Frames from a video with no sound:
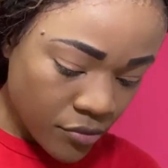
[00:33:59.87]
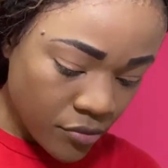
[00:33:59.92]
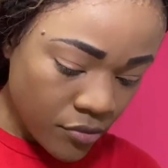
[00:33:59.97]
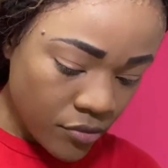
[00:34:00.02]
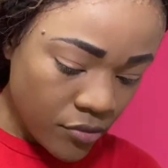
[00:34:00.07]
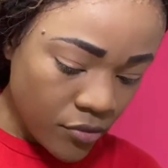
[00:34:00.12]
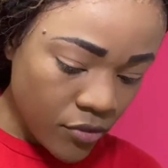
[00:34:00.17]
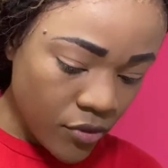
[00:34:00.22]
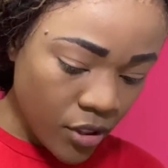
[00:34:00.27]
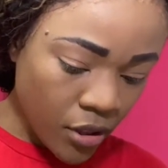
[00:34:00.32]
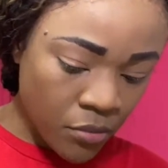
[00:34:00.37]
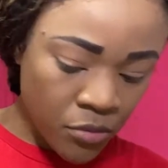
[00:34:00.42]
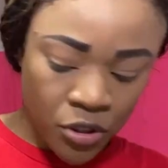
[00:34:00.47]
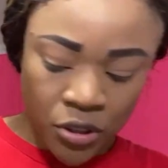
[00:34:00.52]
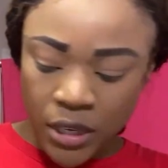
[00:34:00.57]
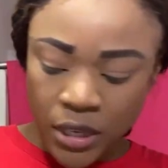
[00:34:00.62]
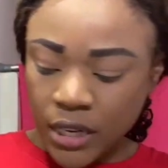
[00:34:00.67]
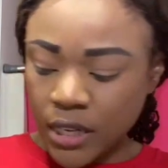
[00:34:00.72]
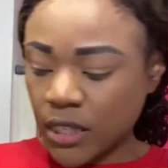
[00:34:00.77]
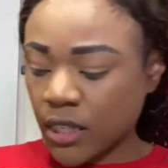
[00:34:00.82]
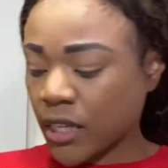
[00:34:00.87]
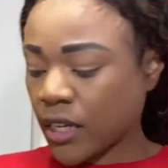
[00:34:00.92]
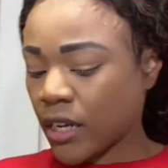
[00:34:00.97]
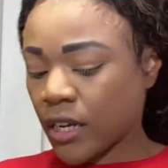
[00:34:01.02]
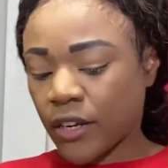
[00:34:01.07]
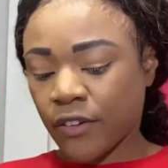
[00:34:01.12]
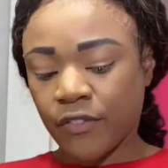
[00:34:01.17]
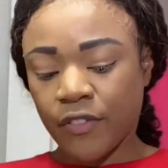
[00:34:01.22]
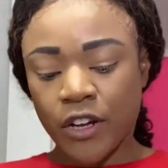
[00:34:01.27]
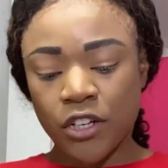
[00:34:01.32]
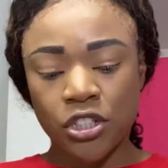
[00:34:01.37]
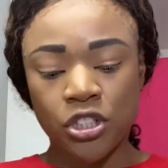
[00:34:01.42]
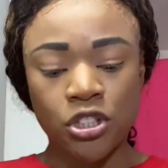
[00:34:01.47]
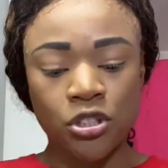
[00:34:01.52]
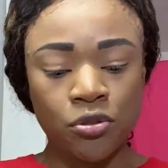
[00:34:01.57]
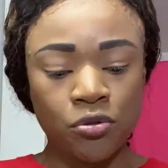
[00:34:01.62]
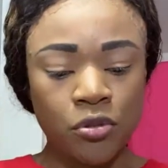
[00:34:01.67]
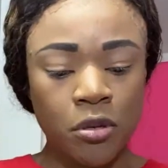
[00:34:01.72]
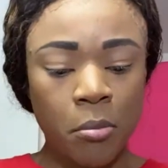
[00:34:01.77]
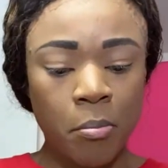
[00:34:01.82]
I'm trying to think if I should do the
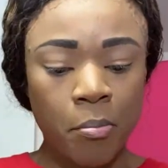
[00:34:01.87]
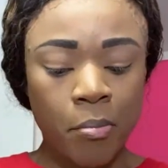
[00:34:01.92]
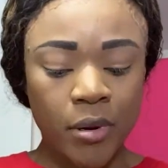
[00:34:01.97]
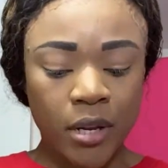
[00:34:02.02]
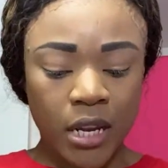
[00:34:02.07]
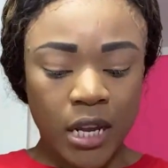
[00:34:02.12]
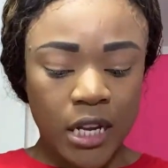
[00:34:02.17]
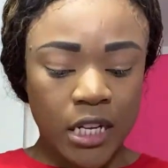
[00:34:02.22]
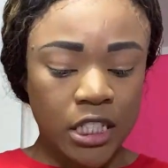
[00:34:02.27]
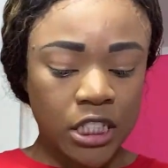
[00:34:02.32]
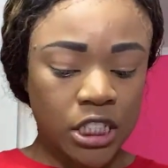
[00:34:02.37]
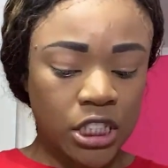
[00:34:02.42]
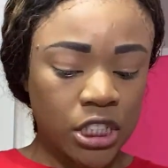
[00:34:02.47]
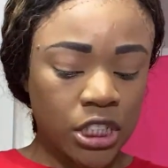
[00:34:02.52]
blush